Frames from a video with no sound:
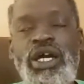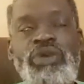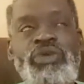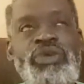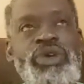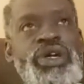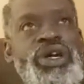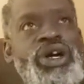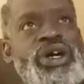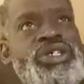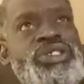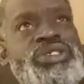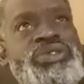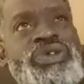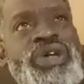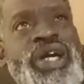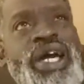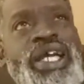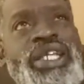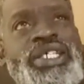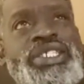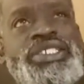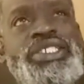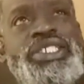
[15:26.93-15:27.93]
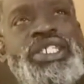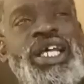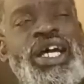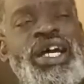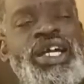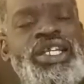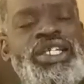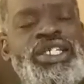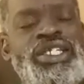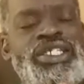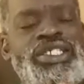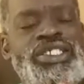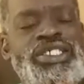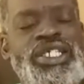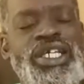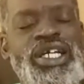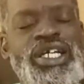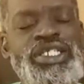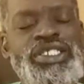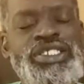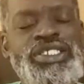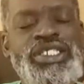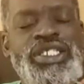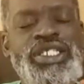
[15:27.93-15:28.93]
We also got to sit down and
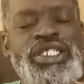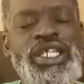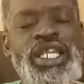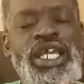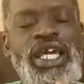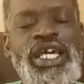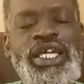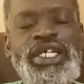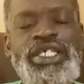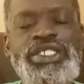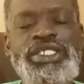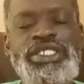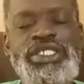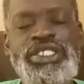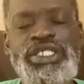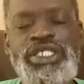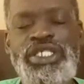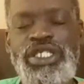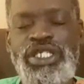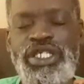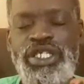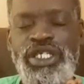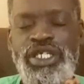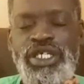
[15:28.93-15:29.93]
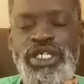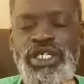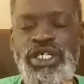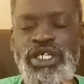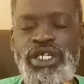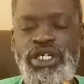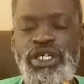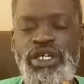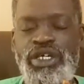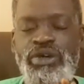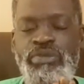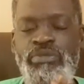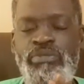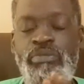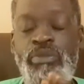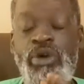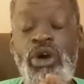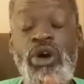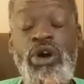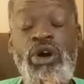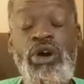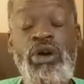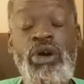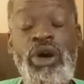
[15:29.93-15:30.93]
discuss the next
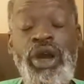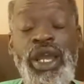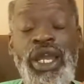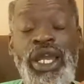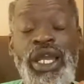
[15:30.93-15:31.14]
mall.